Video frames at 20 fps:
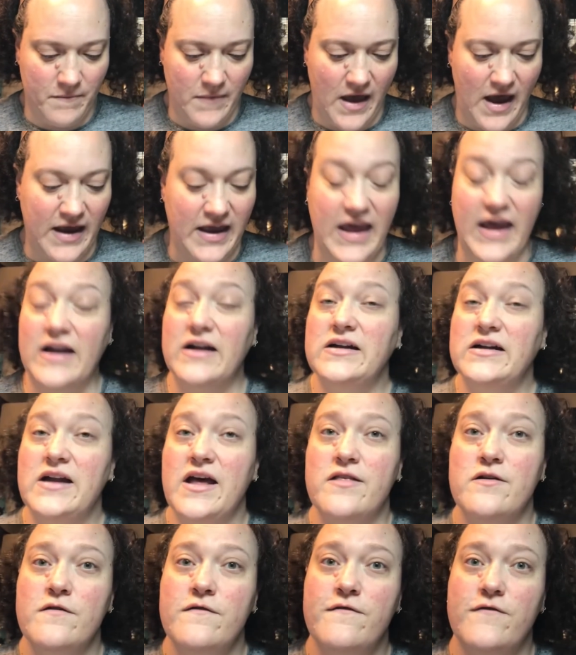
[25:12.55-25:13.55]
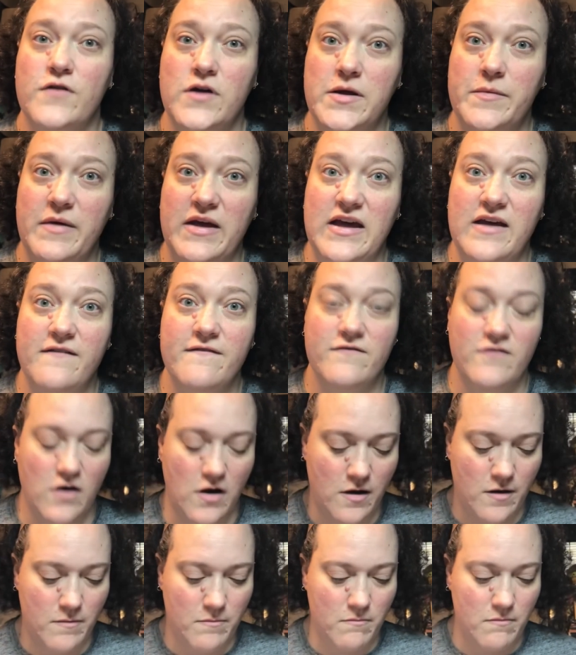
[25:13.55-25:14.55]
another freebie
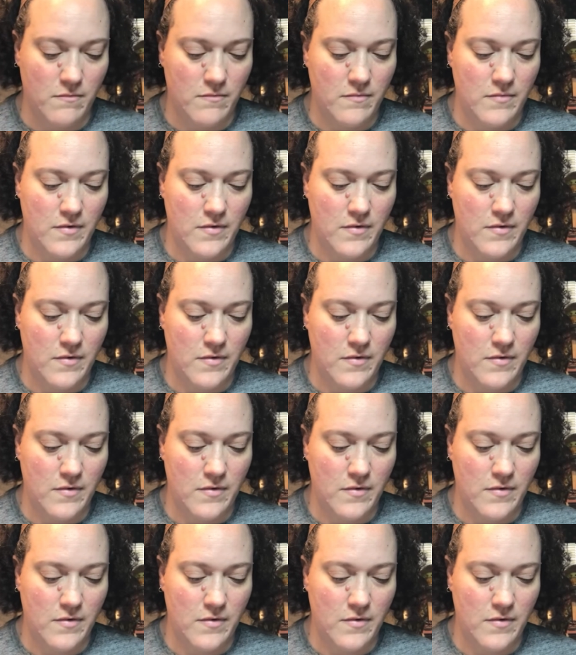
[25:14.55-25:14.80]
from,